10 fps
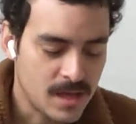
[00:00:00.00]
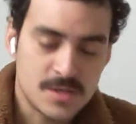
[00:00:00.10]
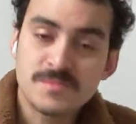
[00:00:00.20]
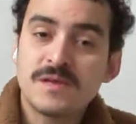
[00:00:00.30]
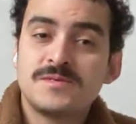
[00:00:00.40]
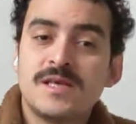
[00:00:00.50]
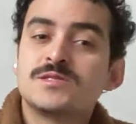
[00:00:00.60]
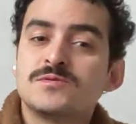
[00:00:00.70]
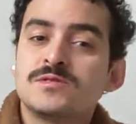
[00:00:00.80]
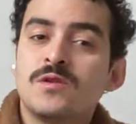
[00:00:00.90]
Sometimes the
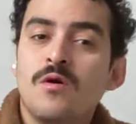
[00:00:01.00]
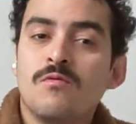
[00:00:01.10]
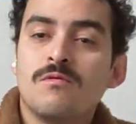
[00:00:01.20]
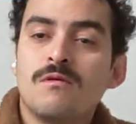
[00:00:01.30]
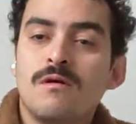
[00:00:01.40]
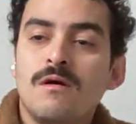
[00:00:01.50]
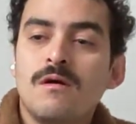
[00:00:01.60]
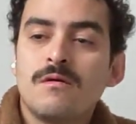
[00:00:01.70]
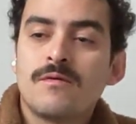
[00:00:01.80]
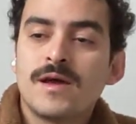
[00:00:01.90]
answer is no,
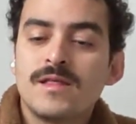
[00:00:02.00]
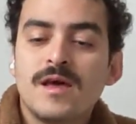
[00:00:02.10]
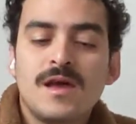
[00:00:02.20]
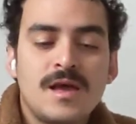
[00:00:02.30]
right?